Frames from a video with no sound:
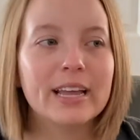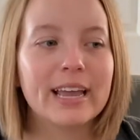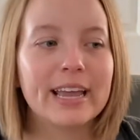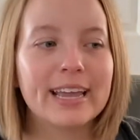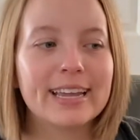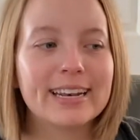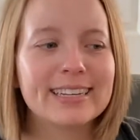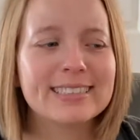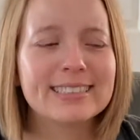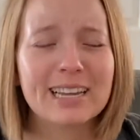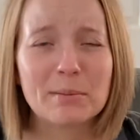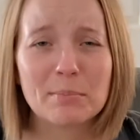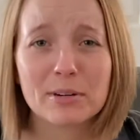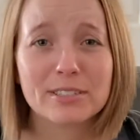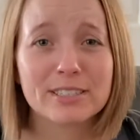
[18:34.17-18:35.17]
and he's
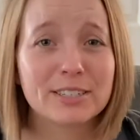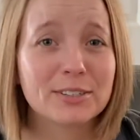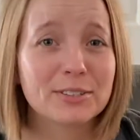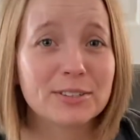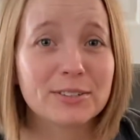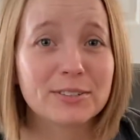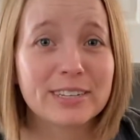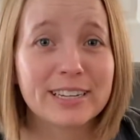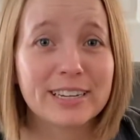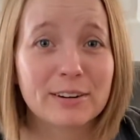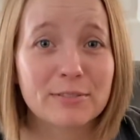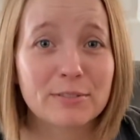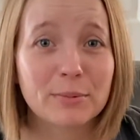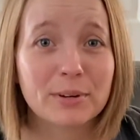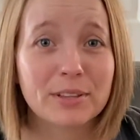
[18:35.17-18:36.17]
not particularly
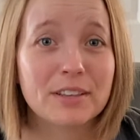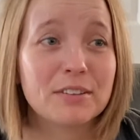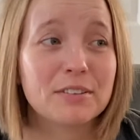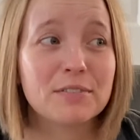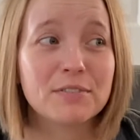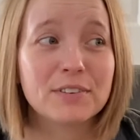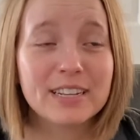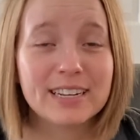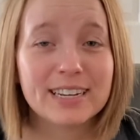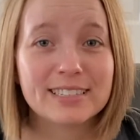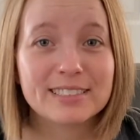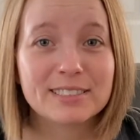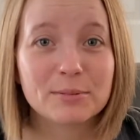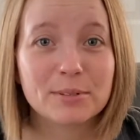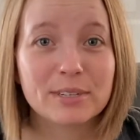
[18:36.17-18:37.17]
careful with his feet,
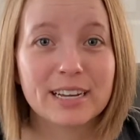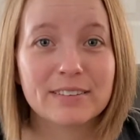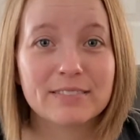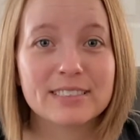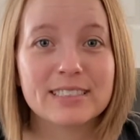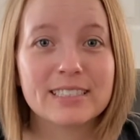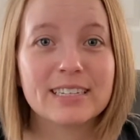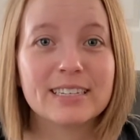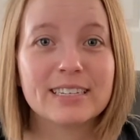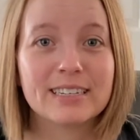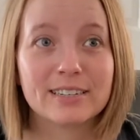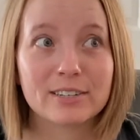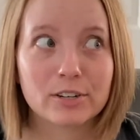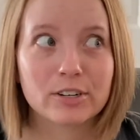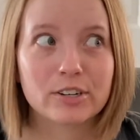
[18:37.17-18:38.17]
as you would have seen
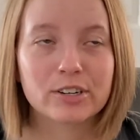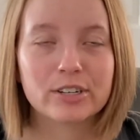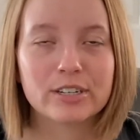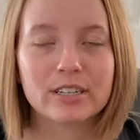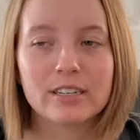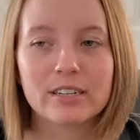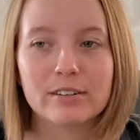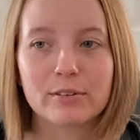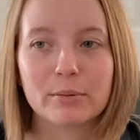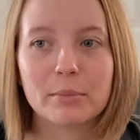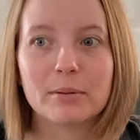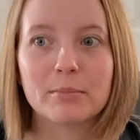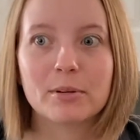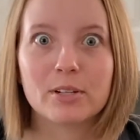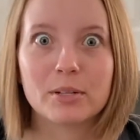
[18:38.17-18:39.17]
and heard from
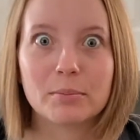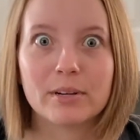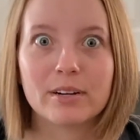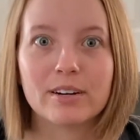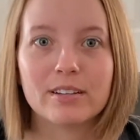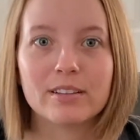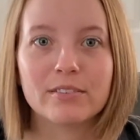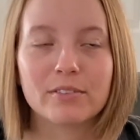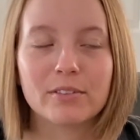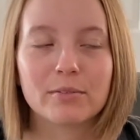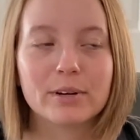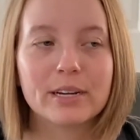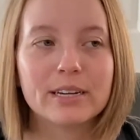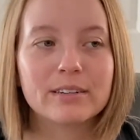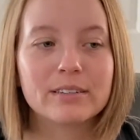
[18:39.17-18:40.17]
him clipping all of the
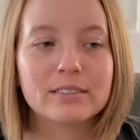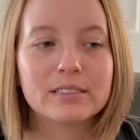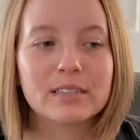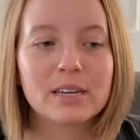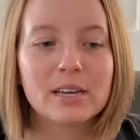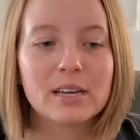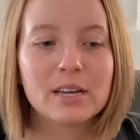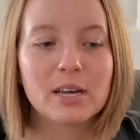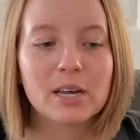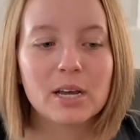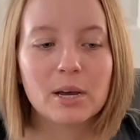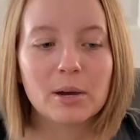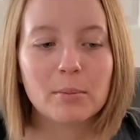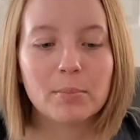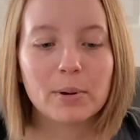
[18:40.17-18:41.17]
rails,
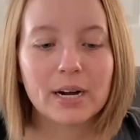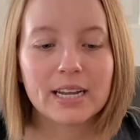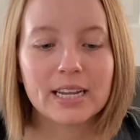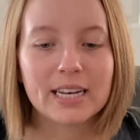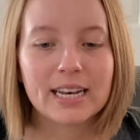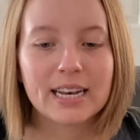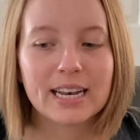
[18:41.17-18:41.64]
but